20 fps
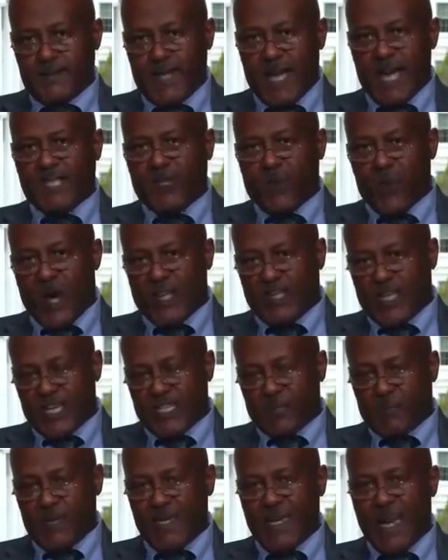That's what
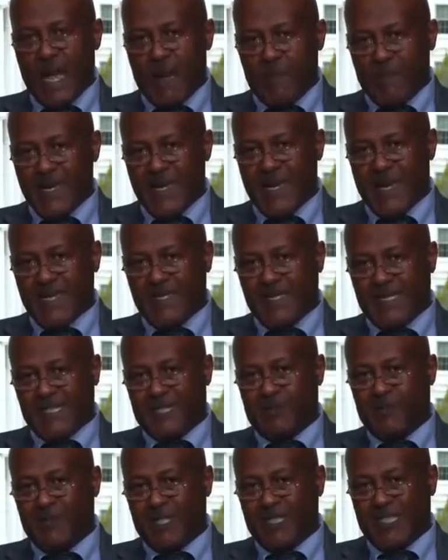has been happening, and
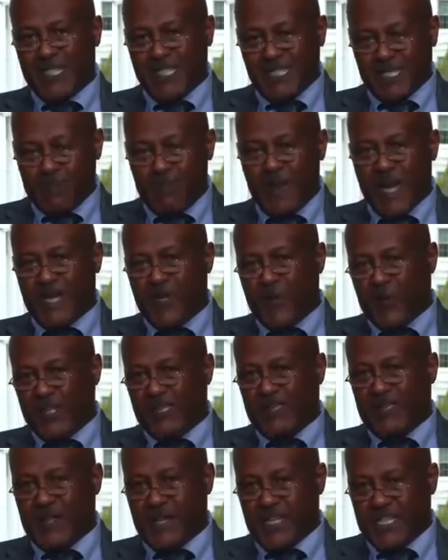this
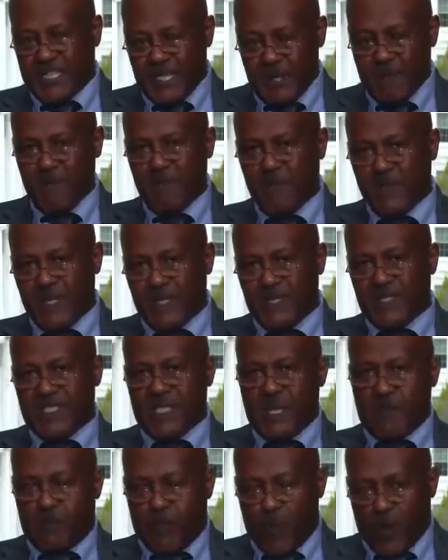minority regime,
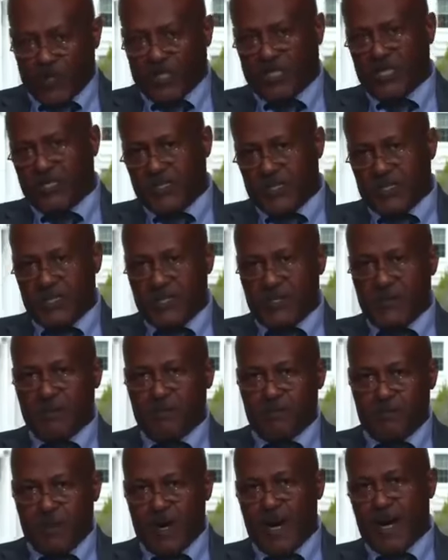supported
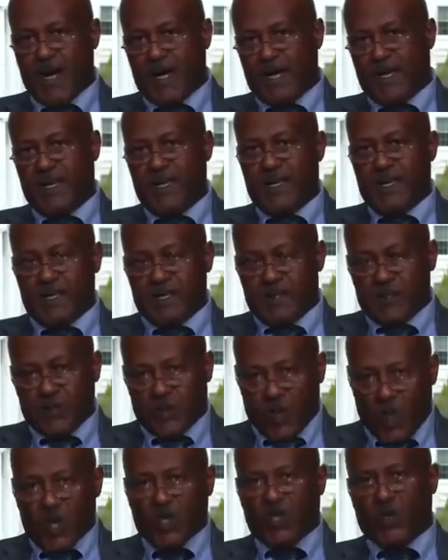by
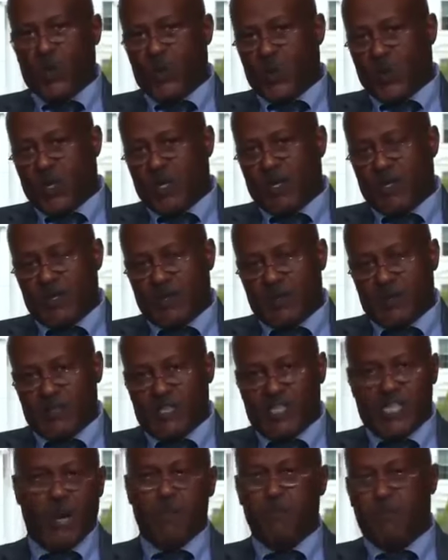those who
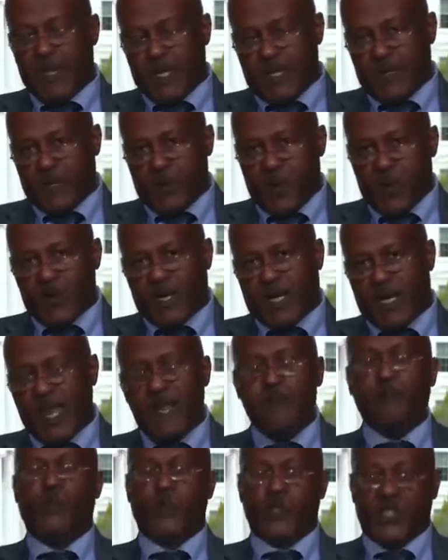champion or
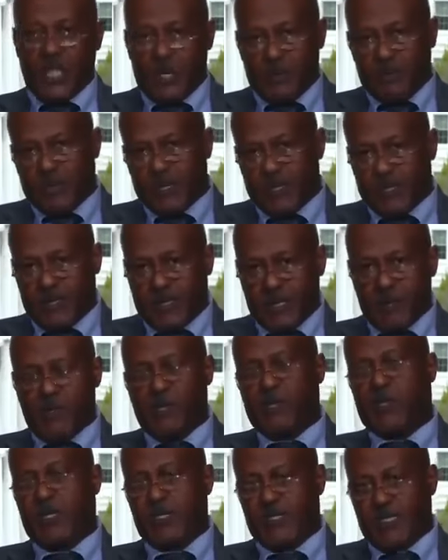claim to champion
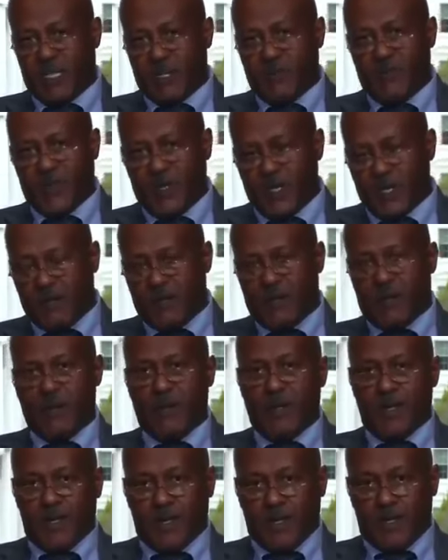democracy and freedom
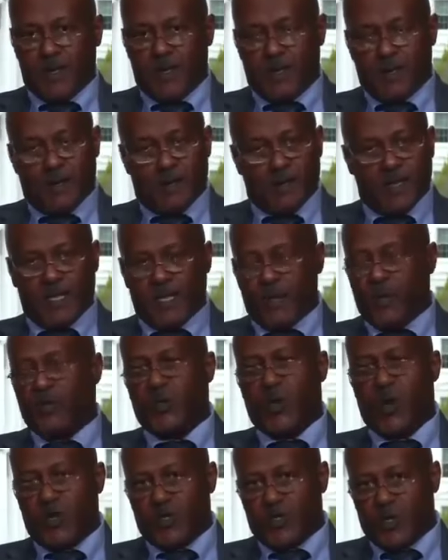
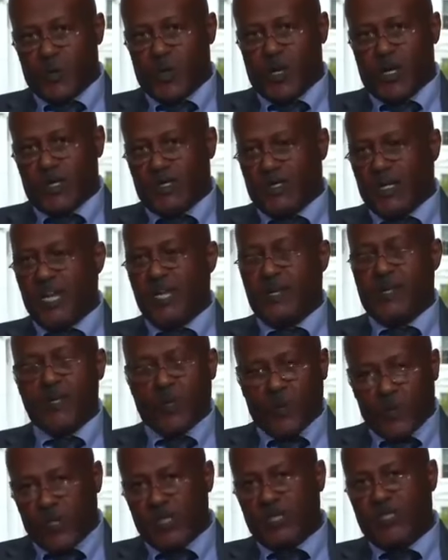throughout the world,
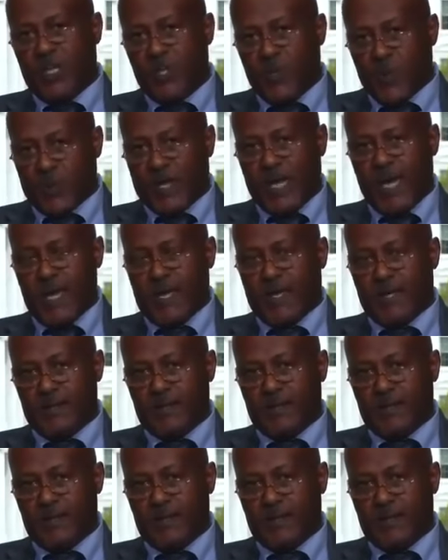including the UK.